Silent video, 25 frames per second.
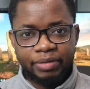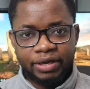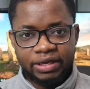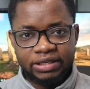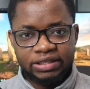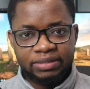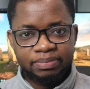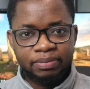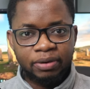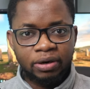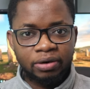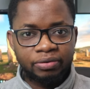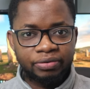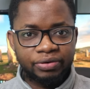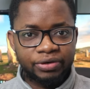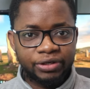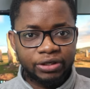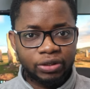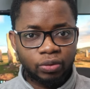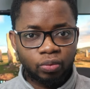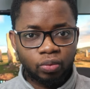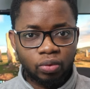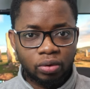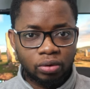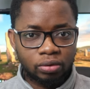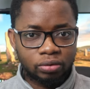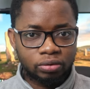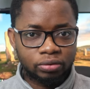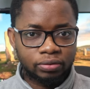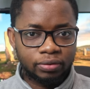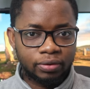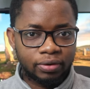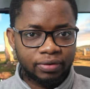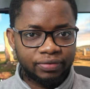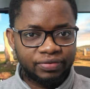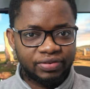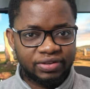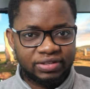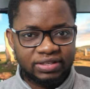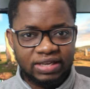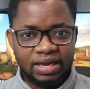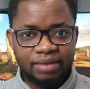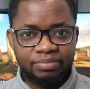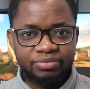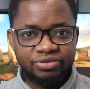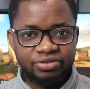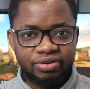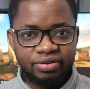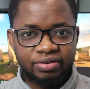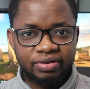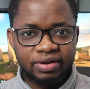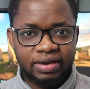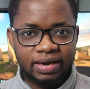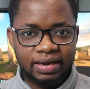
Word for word: exploring the world of the Samsung